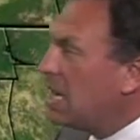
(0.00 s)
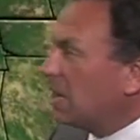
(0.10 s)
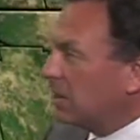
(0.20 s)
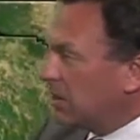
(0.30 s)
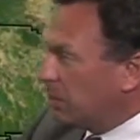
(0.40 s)

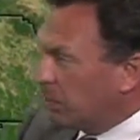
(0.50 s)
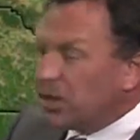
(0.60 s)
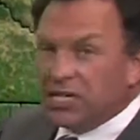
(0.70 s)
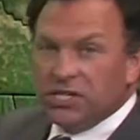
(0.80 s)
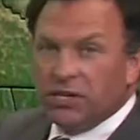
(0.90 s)
A little
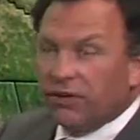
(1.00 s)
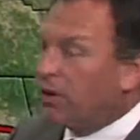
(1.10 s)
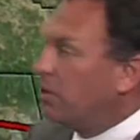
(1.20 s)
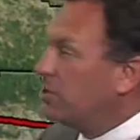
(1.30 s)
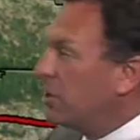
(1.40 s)
breezier
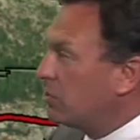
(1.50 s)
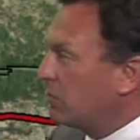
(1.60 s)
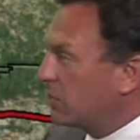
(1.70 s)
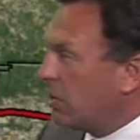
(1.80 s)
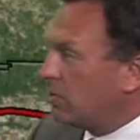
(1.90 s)
in our
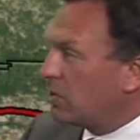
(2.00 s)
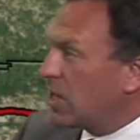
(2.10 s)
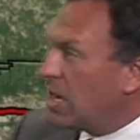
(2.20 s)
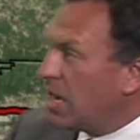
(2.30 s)
central zones.